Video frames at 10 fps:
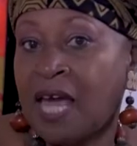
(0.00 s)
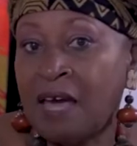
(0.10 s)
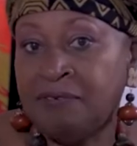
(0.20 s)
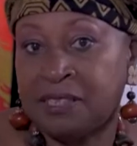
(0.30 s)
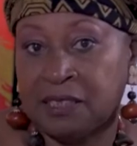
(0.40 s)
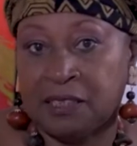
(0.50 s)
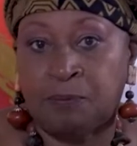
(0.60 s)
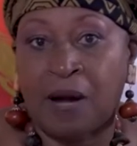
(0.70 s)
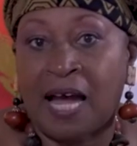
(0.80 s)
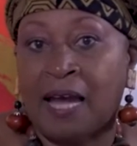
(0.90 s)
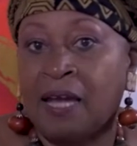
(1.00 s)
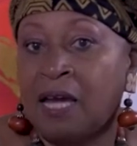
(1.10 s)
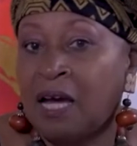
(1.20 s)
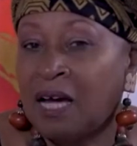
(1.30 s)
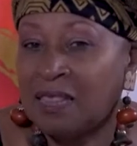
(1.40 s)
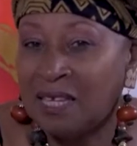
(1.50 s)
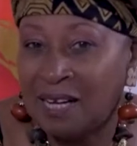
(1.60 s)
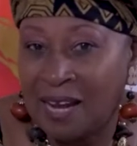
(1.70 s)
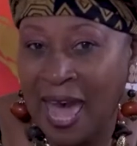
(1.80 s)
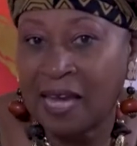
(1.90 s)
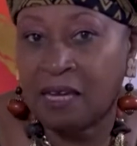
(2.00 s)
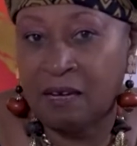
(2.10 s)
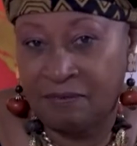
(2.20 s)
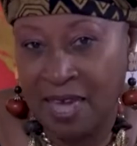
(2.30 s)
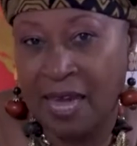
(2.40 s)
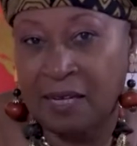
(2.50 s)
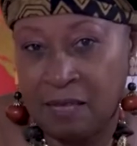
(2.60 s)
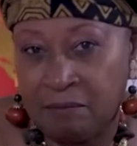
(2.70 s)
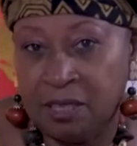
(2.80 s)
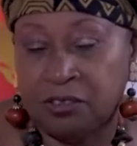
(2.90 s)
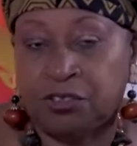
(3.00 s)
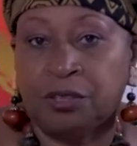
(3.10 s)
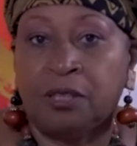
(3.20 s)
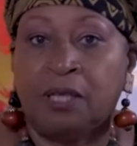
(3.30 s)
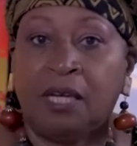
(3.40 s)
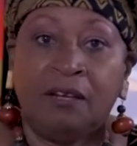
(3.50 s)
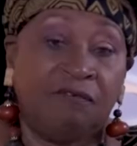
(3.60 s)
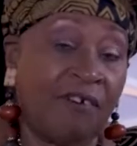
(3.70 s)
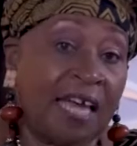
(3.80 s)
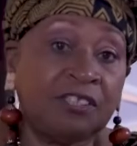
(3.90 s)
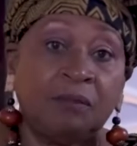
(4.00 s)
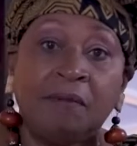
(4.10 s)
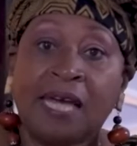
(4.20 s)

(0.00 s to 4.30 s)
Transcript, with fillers: evidenced by the lack of that image in fashion